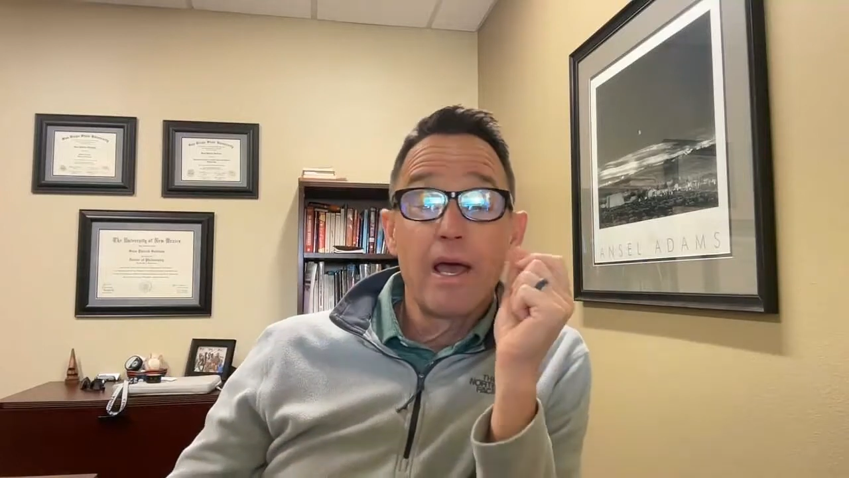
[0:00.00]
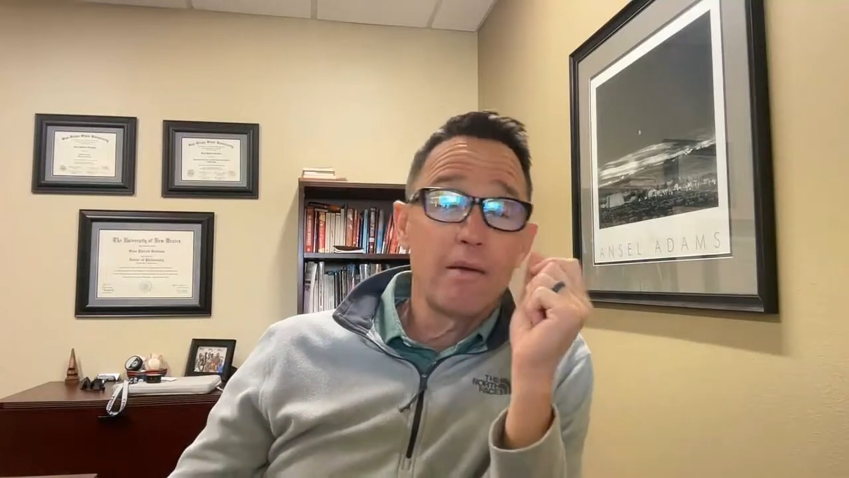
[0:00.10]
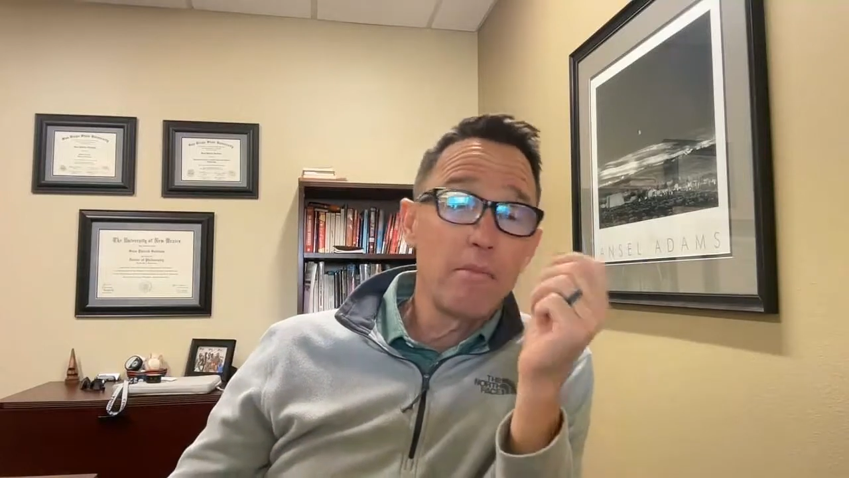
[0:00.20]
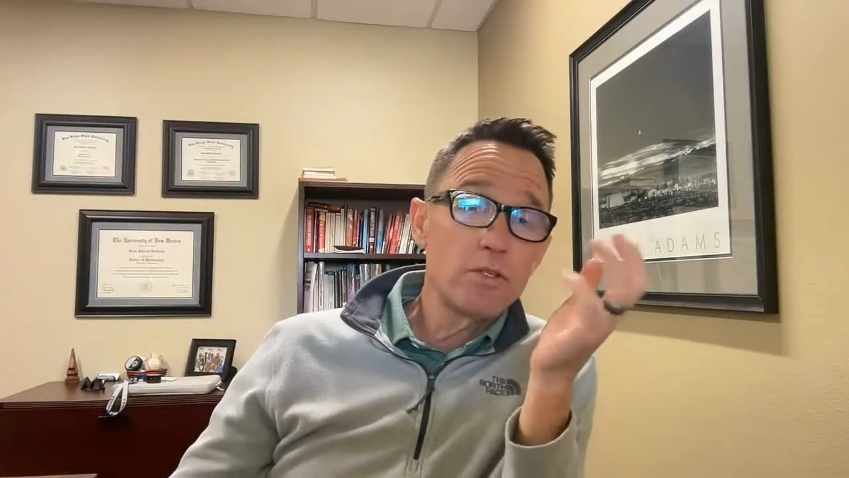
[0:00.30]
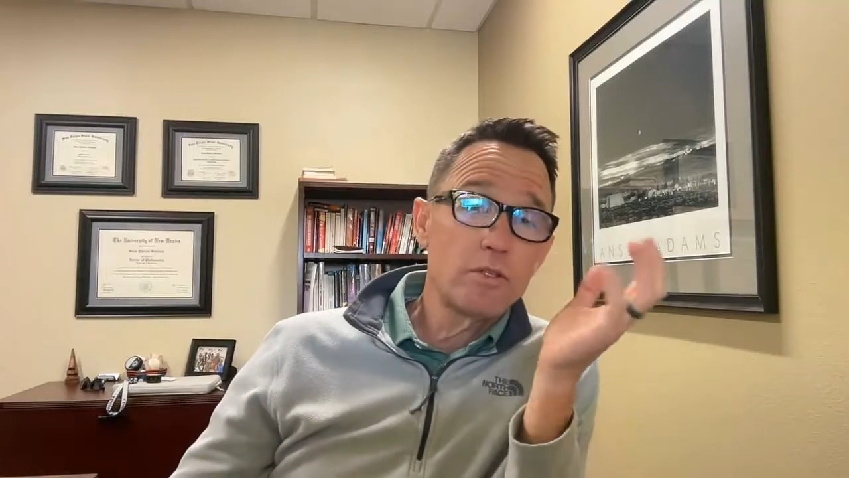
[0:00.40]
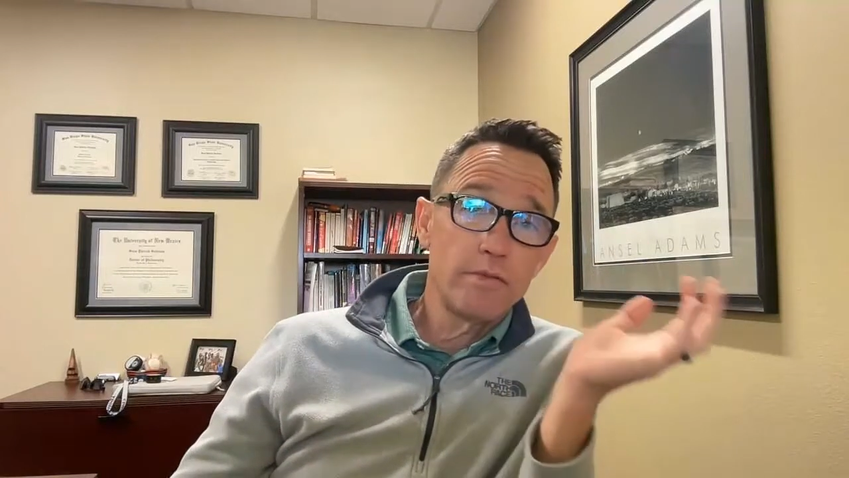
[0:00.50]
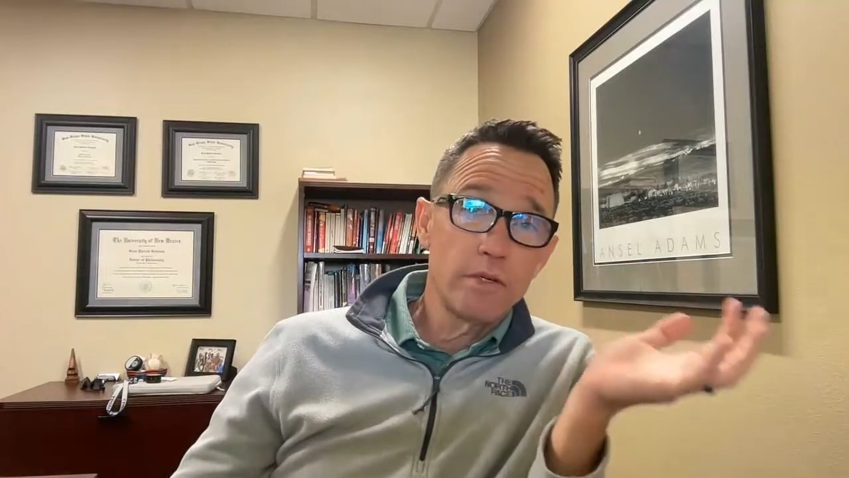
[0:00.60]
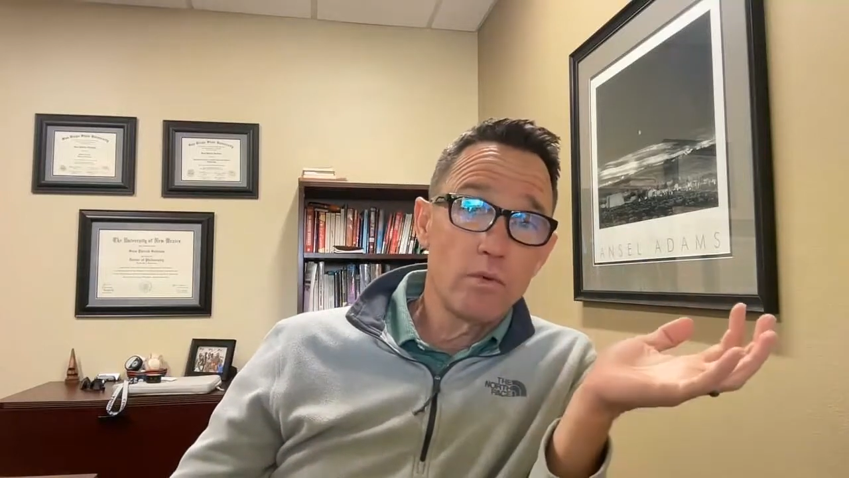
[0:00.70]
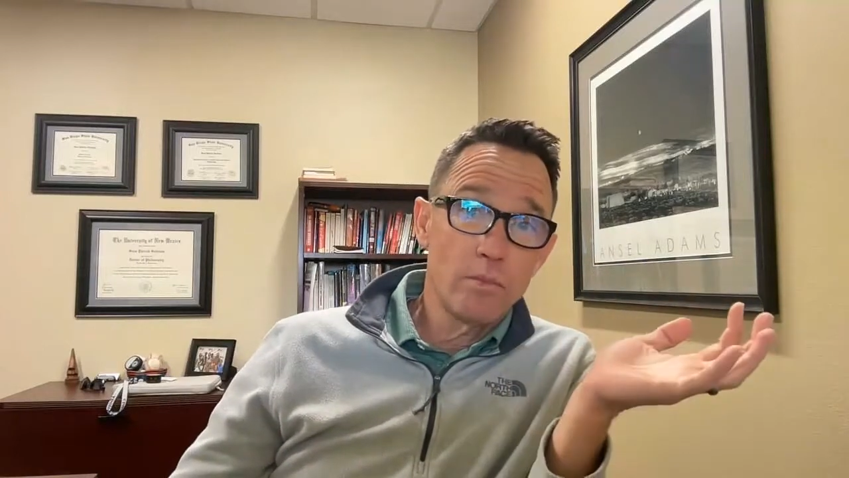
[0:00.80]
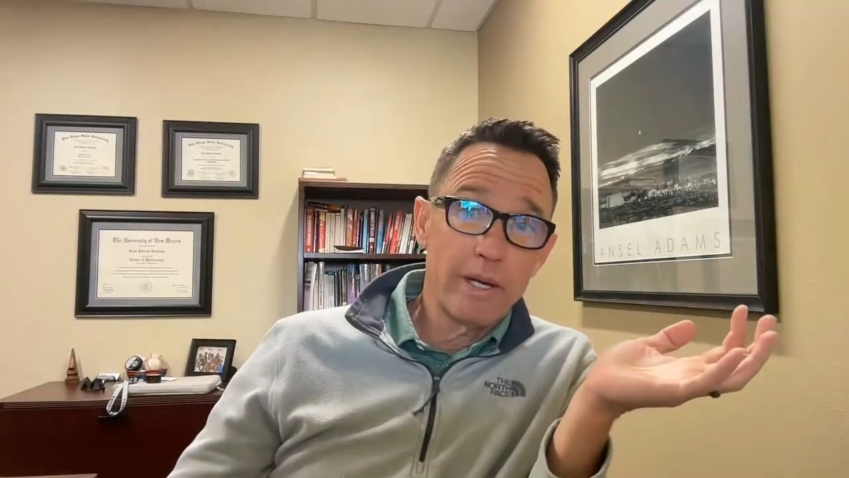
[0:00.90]
and most of
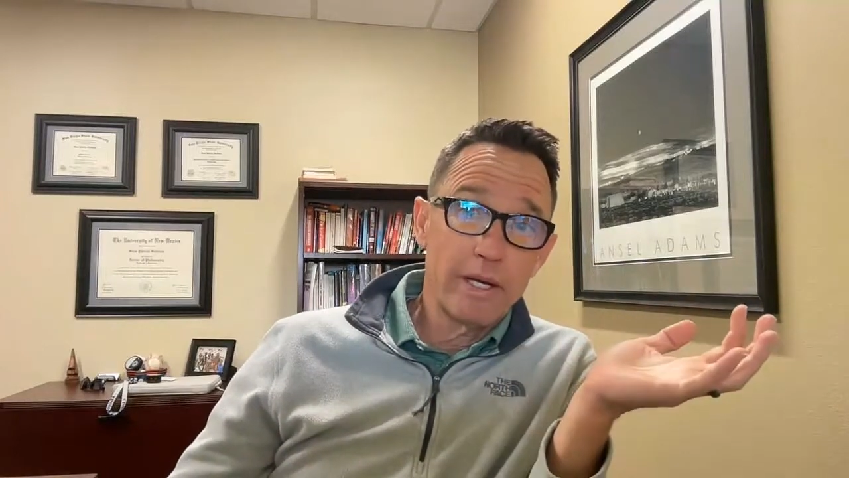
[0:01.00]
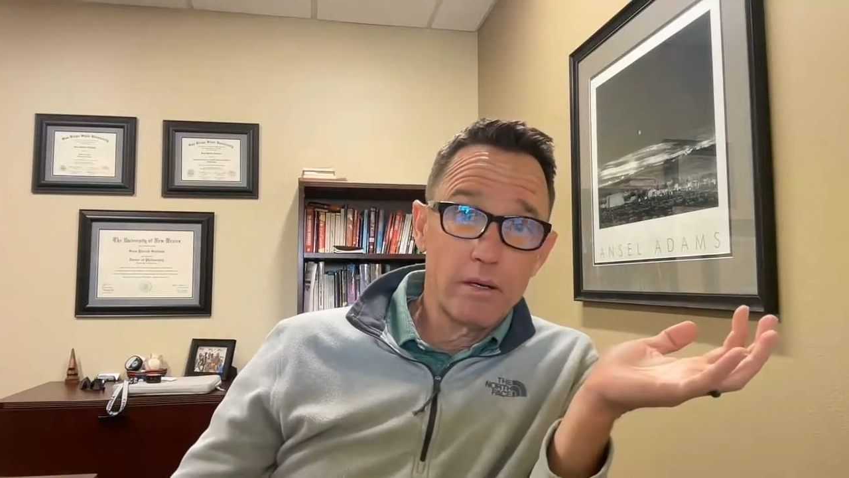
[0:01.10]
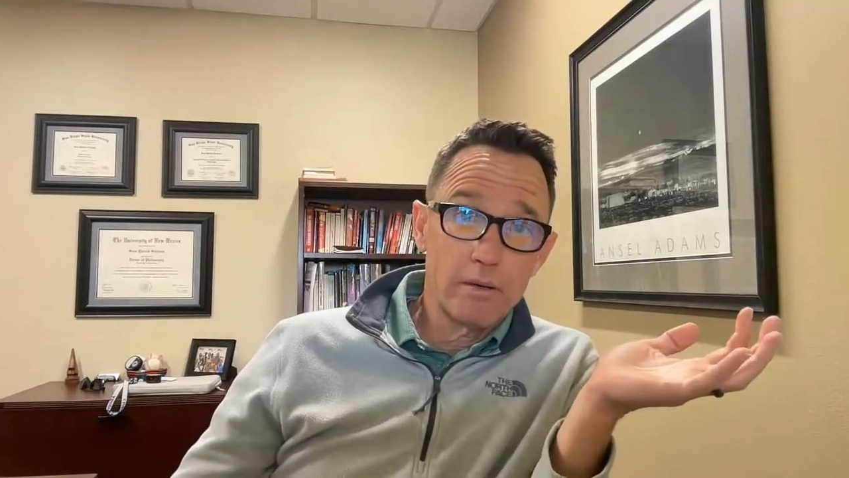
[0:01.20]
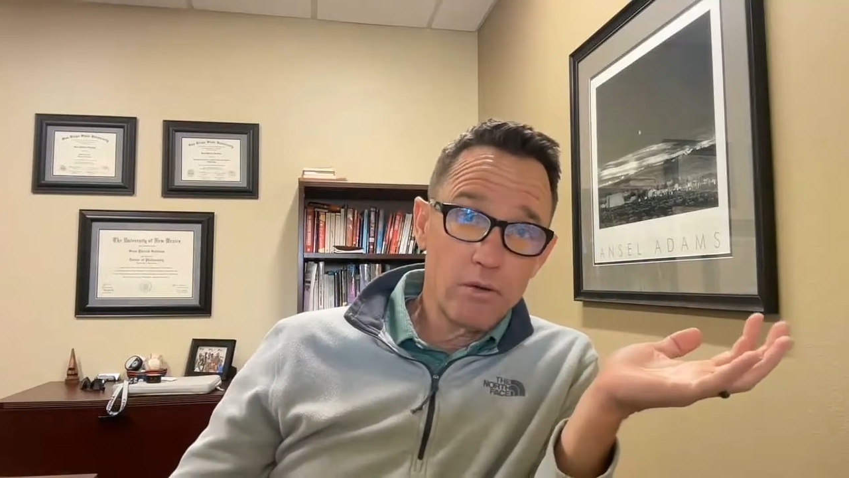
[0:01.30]
you will pick